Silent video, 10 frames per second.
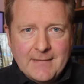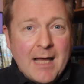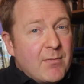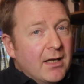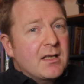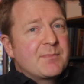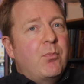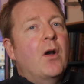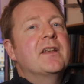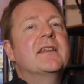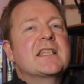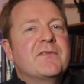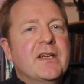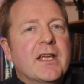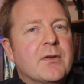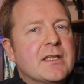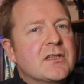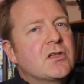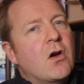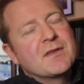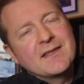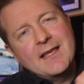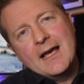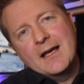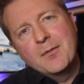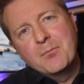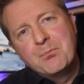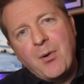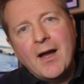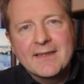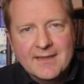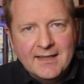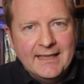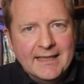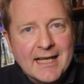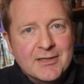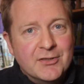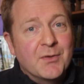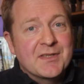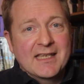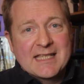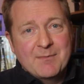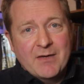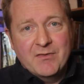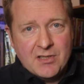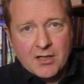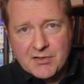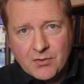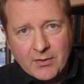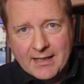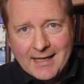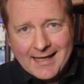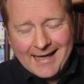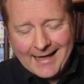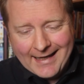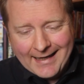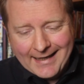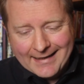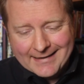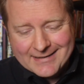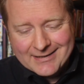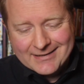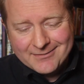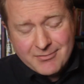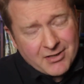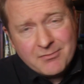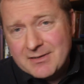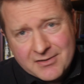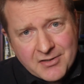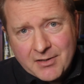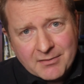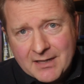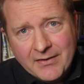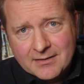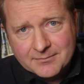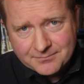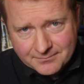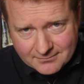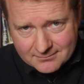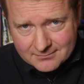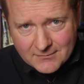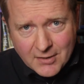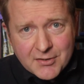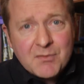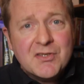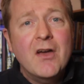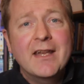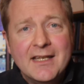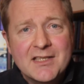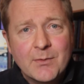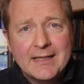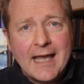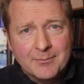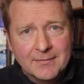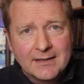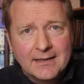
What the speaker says: And my last point in this video is dogs that bite the lead and use it as a bit of a tug toy, and just don't give in. Don't turn it into a game.